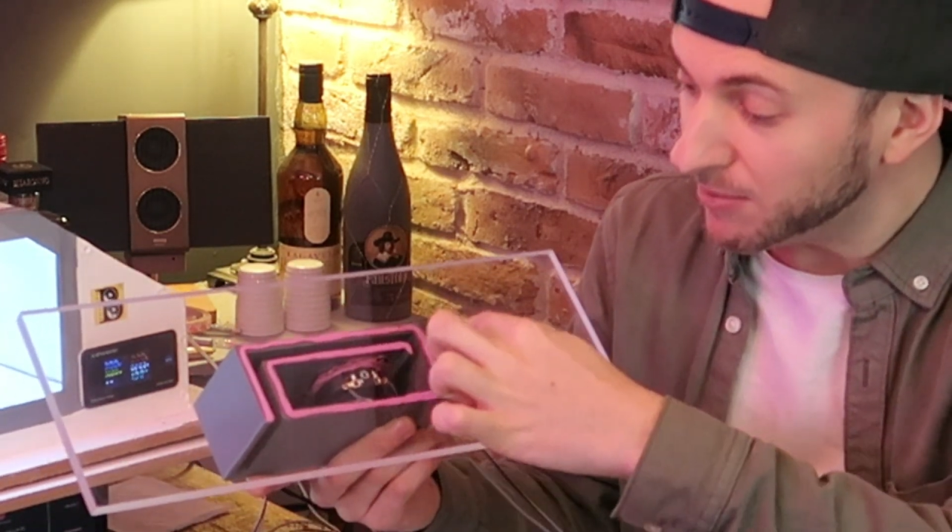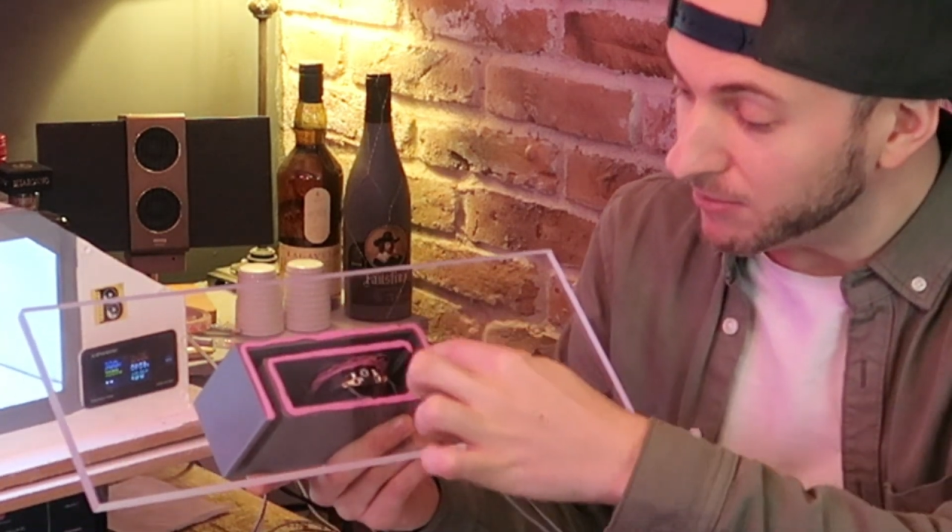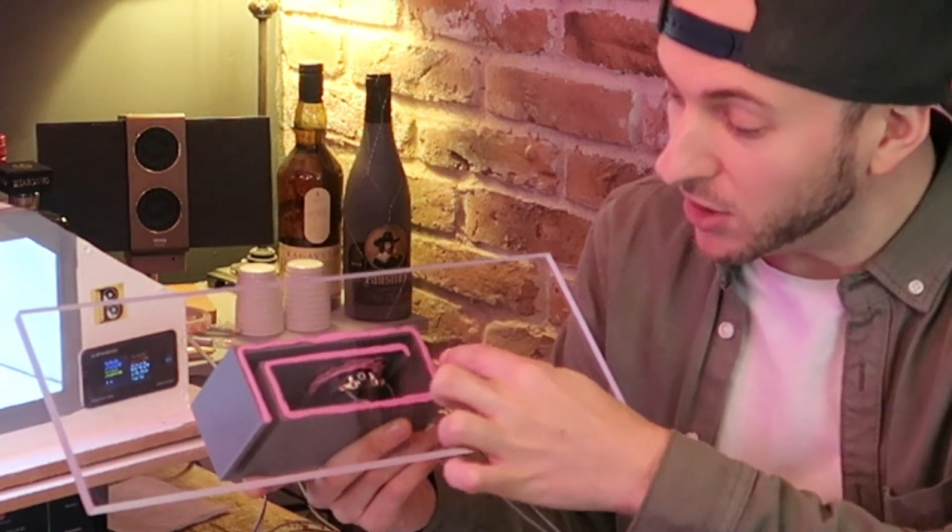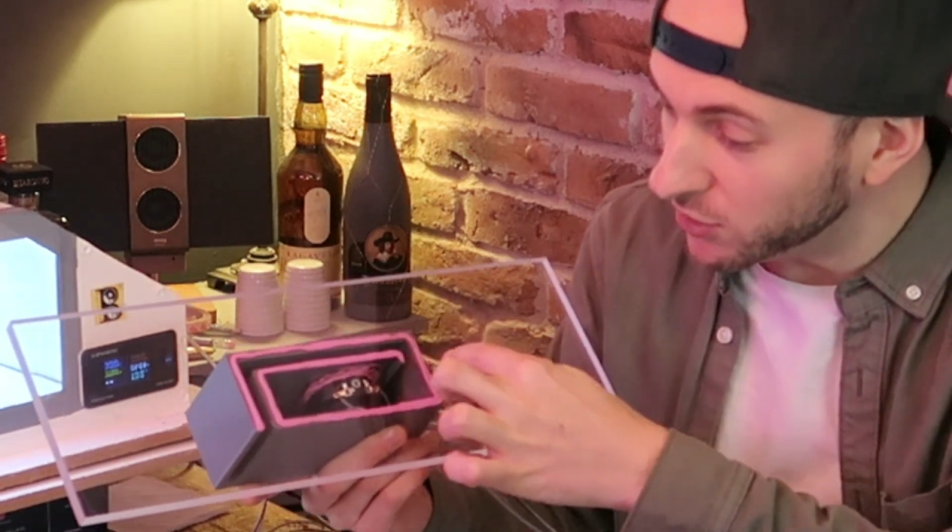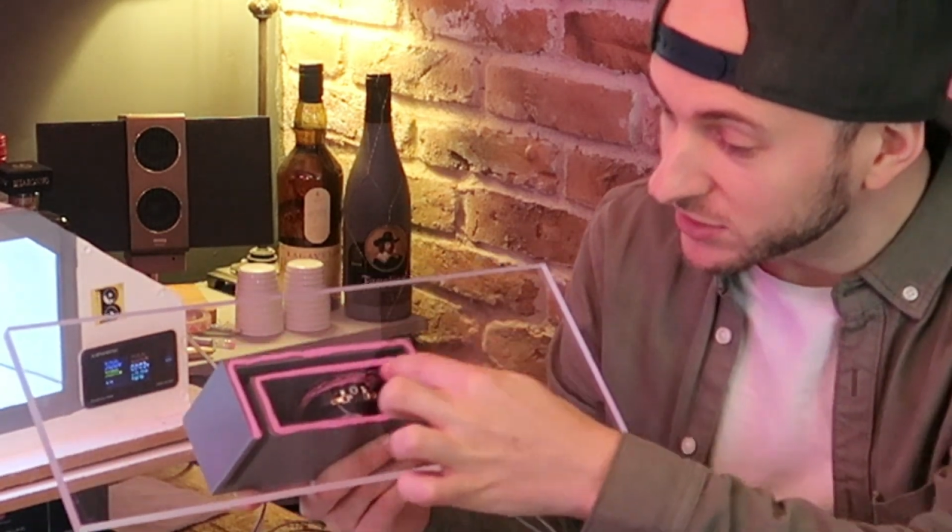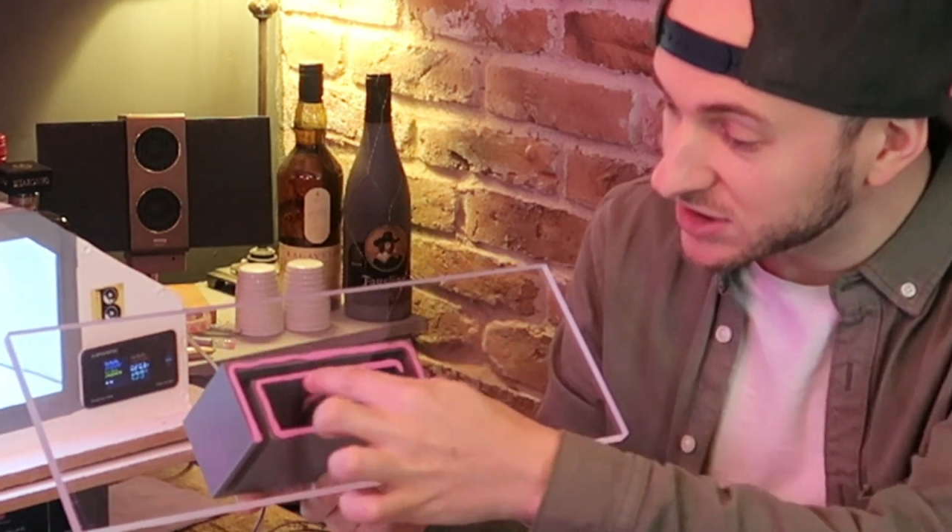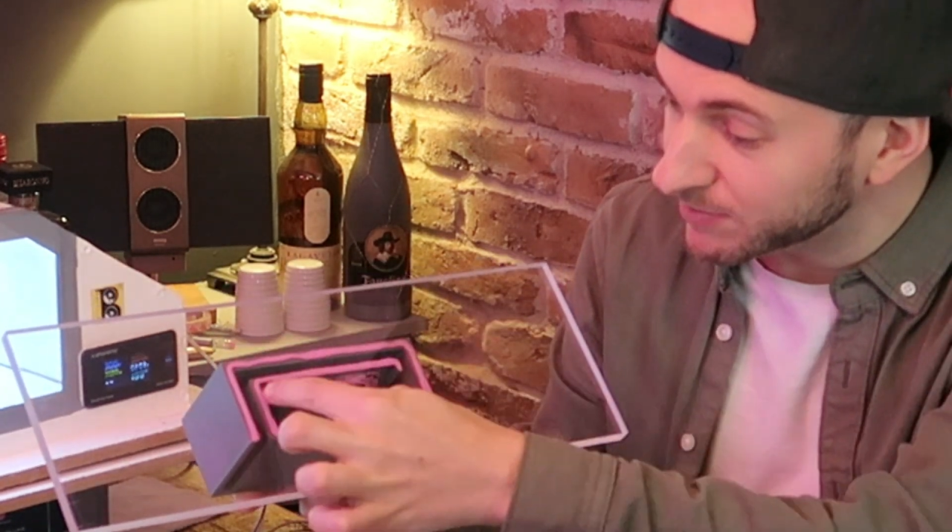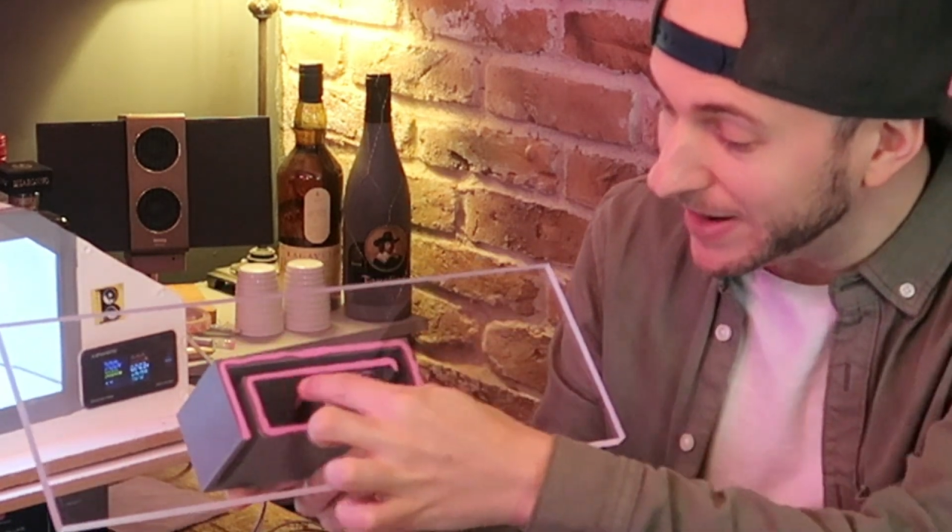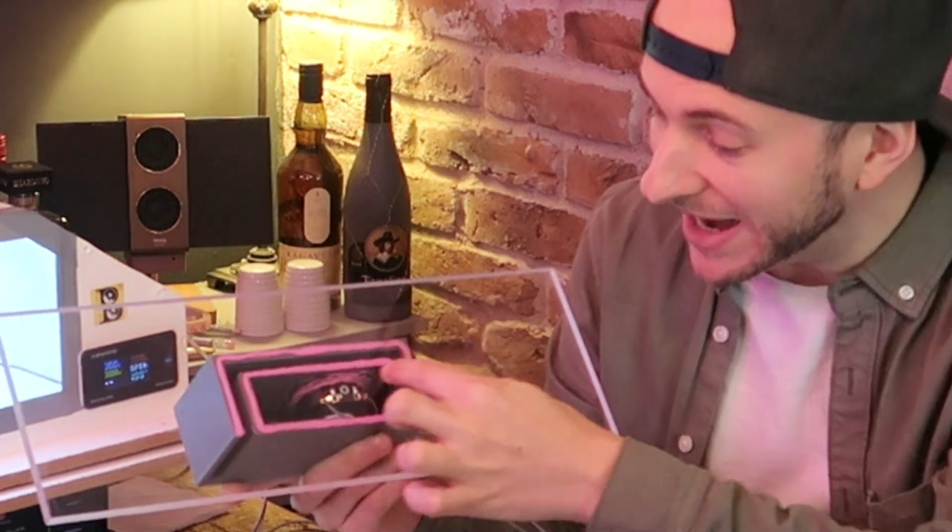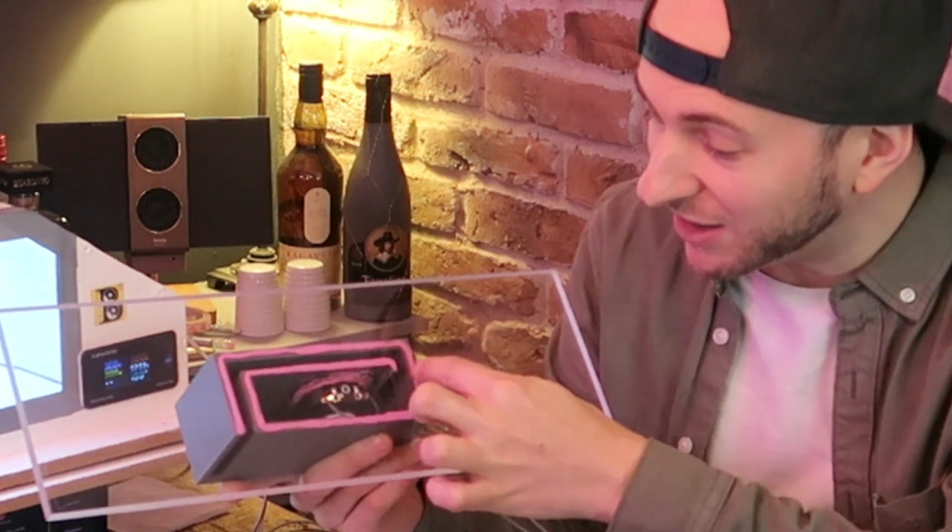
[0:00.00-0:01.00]
modes
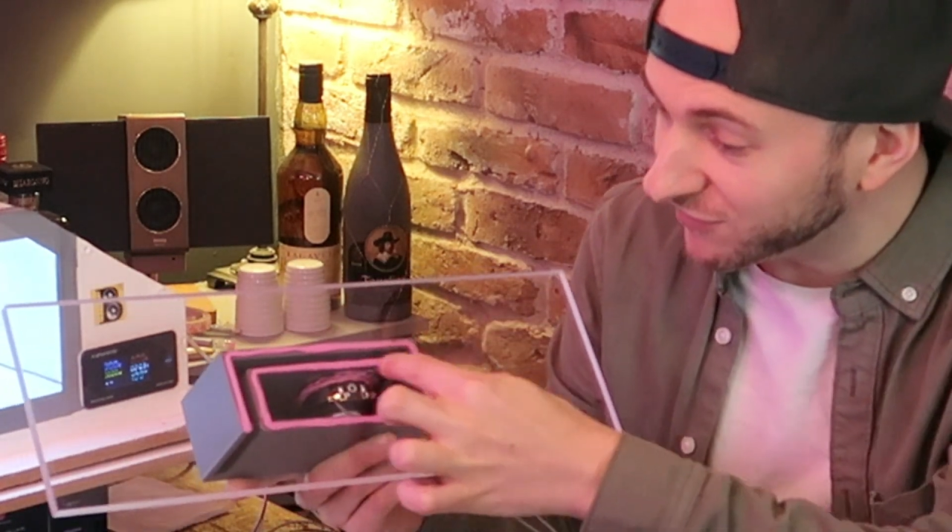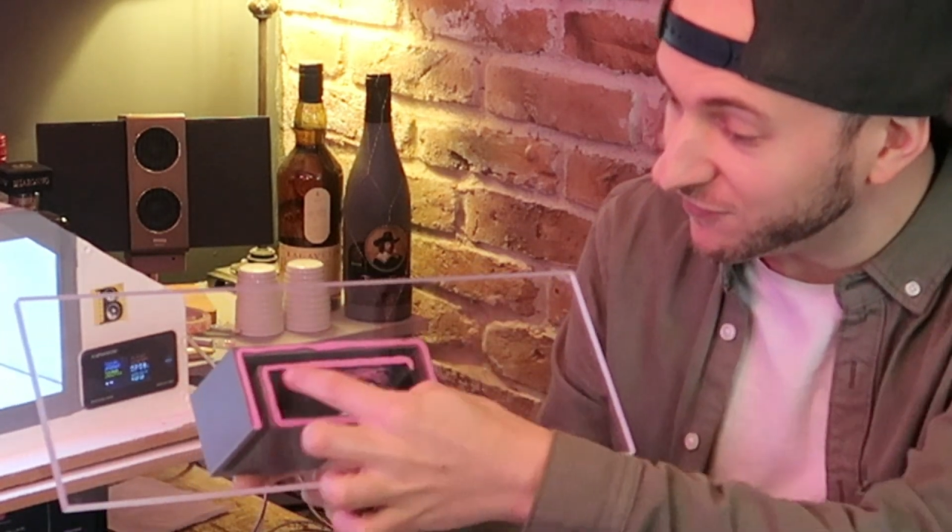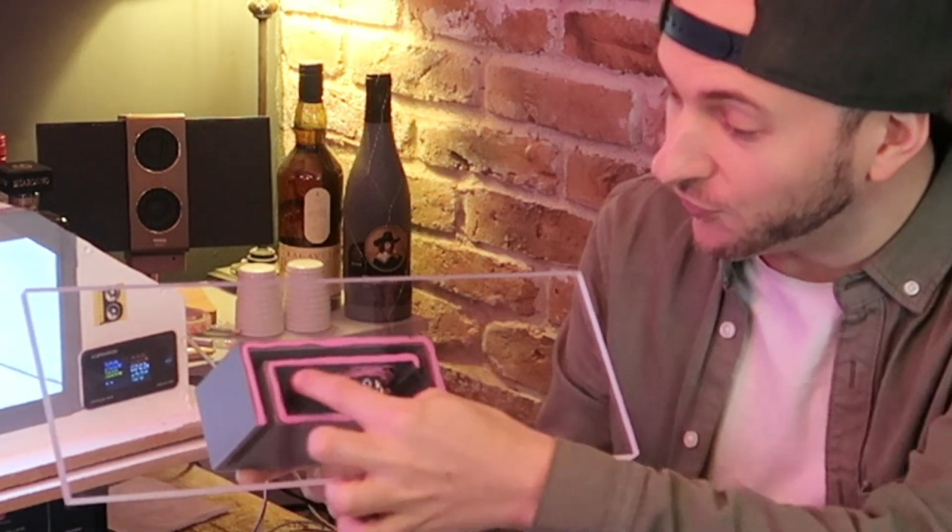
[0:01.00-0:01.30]
back and